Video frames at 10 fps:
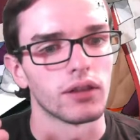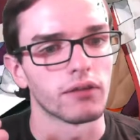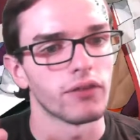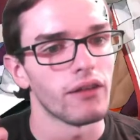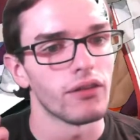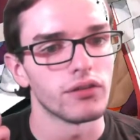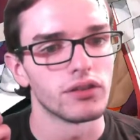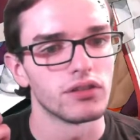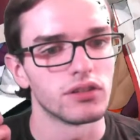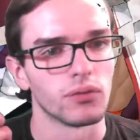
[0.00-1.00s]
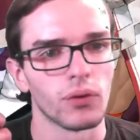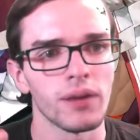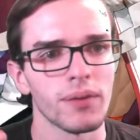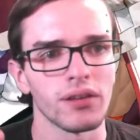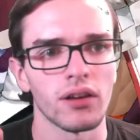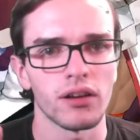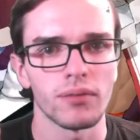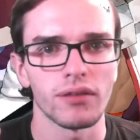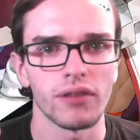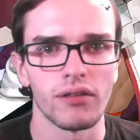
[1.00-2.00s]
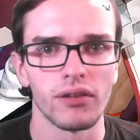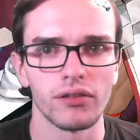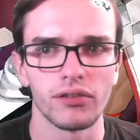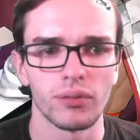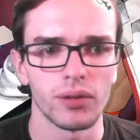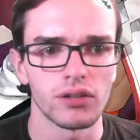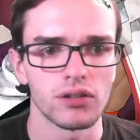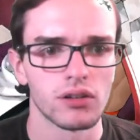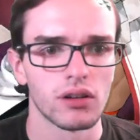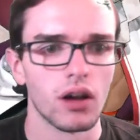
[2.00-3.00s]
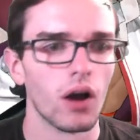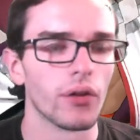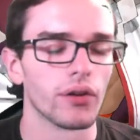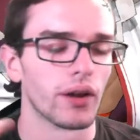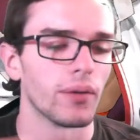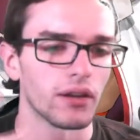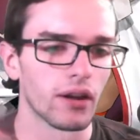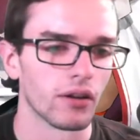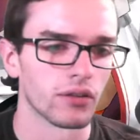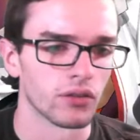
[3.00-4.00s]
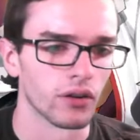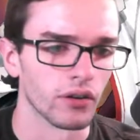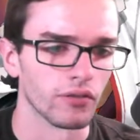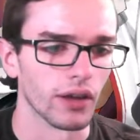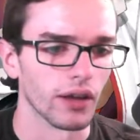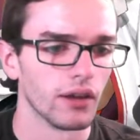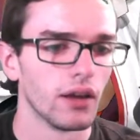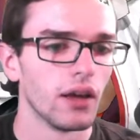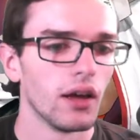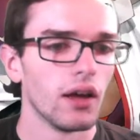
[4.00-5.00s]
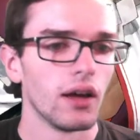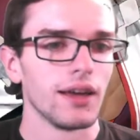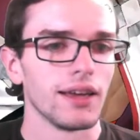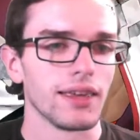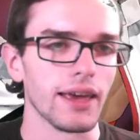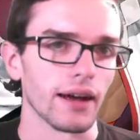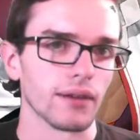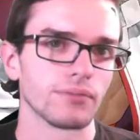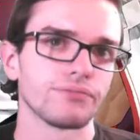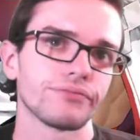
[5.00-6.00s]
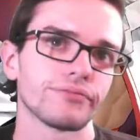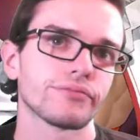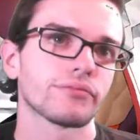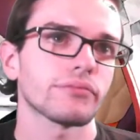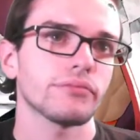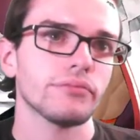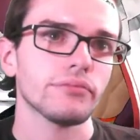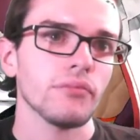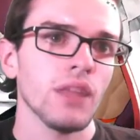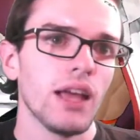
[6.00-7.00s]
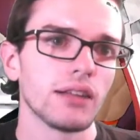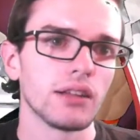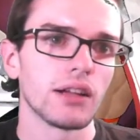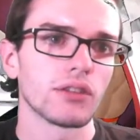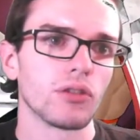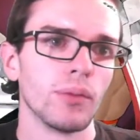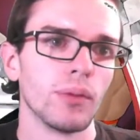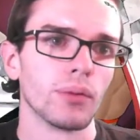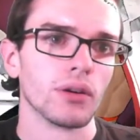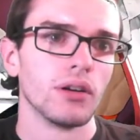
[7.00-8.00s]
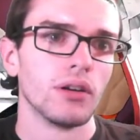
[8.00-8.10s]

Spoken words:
Like 500 is just, why am I talking about 500 so much? Although how many characters there are in FEH. Yeah. That's a lot to remember.